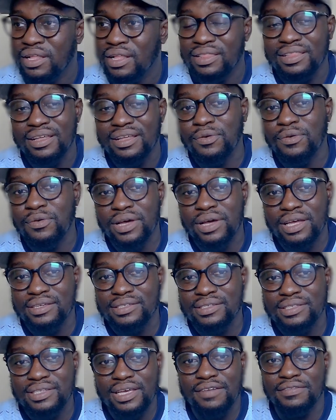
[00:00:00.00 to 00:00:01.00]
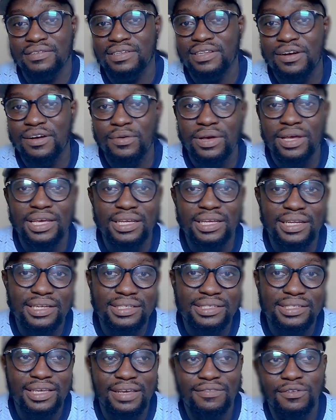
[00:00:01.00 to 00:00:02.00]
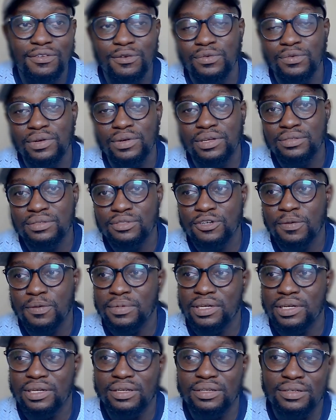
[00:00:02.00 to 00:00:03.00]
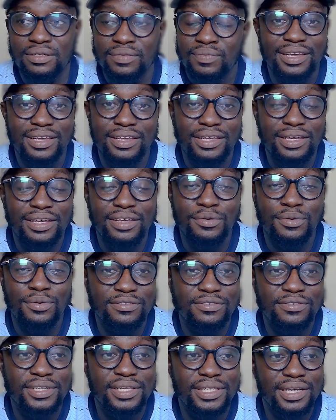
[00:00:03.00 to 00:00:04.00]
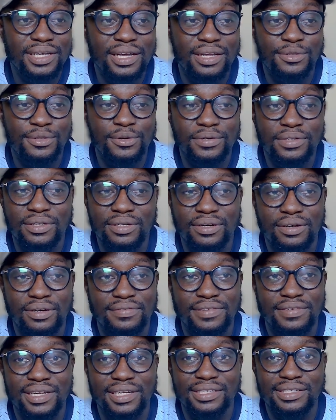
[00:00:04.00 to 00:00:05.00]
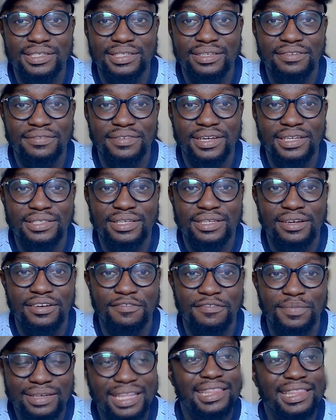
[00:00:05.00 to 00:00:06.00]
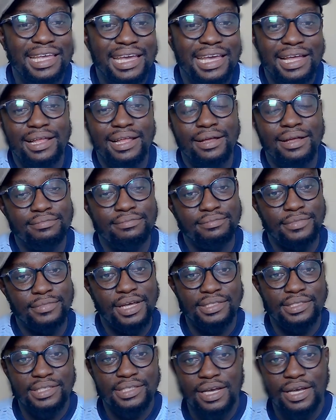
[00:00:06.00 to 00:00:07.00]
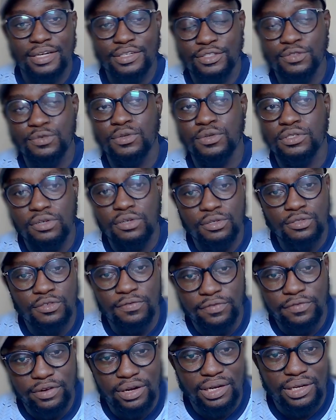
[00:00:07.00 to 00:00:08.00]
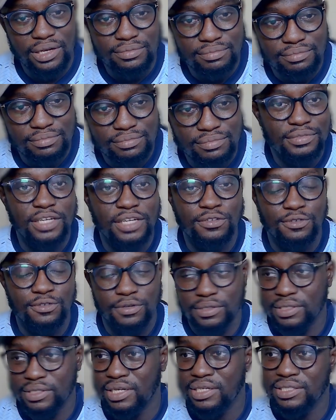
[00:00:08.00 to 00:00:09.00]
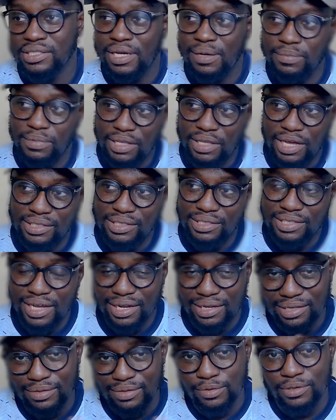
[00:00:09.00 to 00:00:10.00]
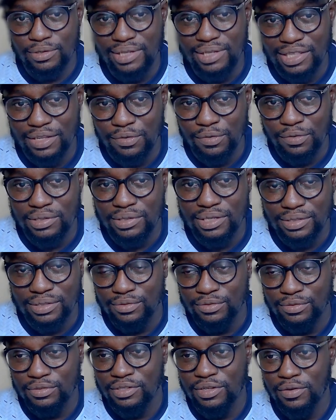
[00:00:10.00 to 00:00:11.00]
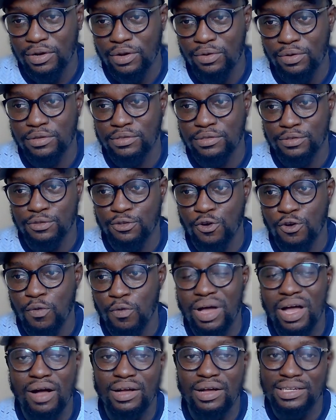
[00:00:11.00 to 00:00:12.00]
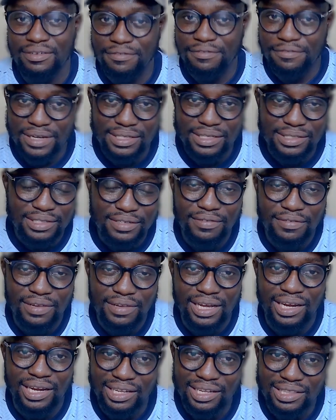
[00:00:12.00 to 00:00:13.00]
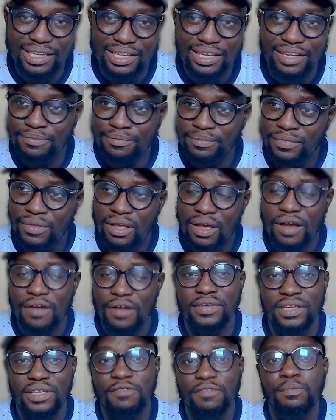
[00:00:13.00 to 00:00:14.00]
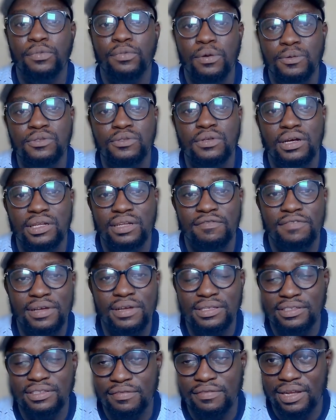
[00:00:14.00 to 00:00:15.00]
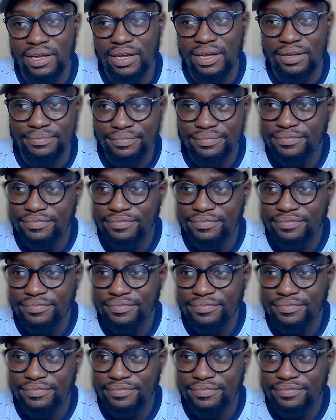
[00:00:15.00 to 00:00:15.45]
that were saved, that were either saved or they were stopped. And he was really a thorn in our flesh in the first half. And their attack too was also very dangerous. Anytime they attacked, it looked like they were going to score. But our defensive line, I think I have to give props to our defensive line